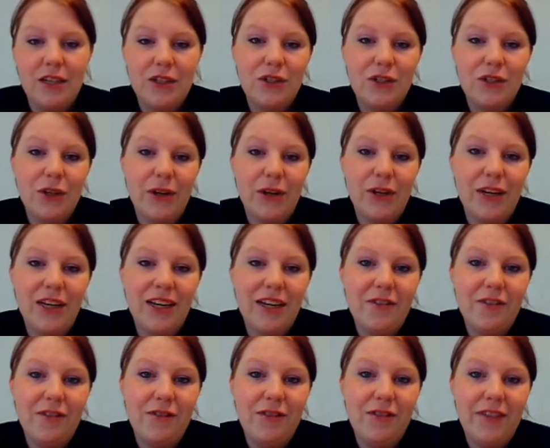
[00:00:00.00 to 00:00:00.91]
So
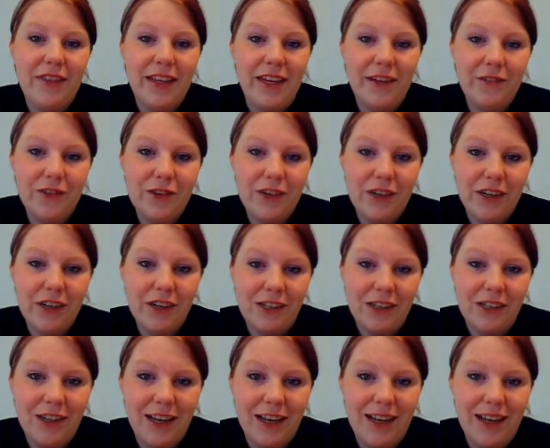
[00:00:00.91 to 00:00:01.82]
if they've got a
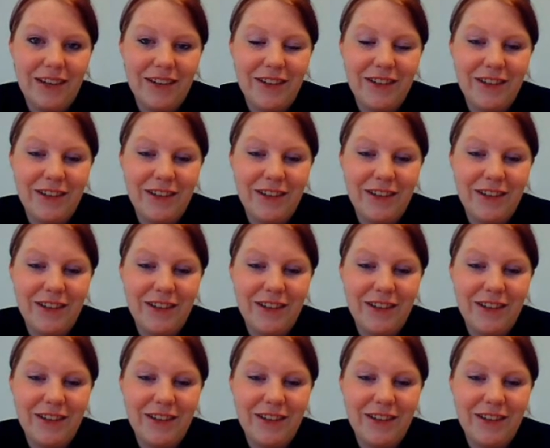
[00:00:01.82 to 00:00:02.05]
client